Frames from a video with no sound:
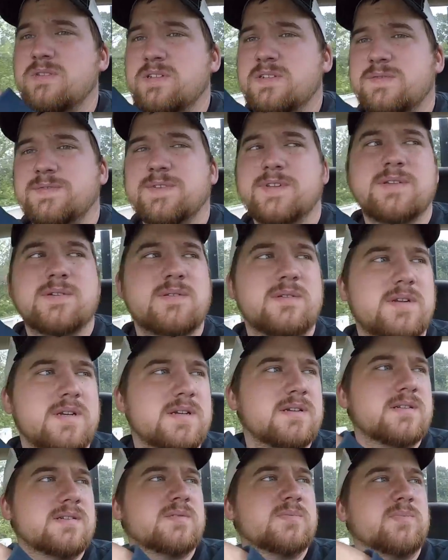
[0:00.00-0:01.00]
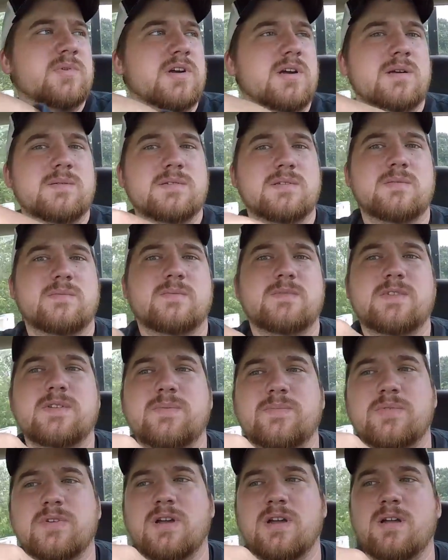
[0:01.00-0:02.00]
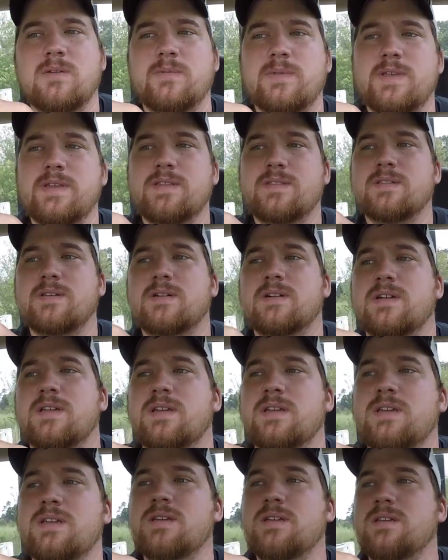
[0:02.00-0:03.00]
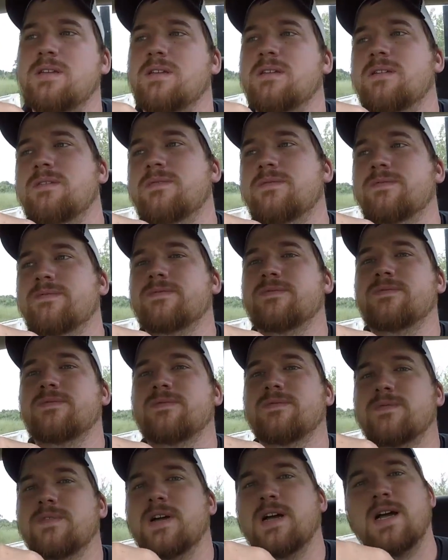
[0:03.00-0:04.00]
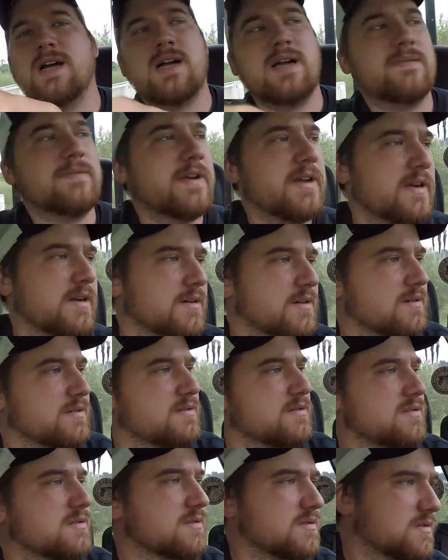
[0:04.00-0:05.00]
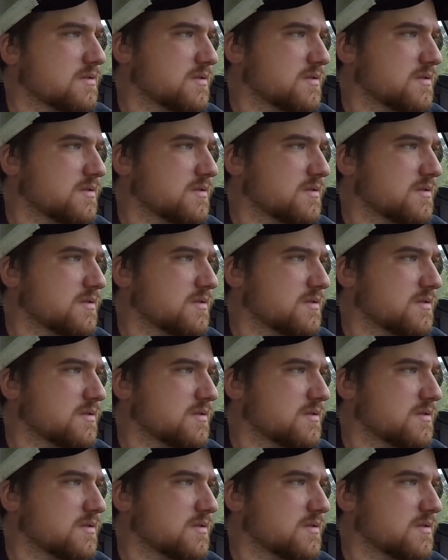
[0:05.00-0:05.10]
This field here is approximately probably 35 acres.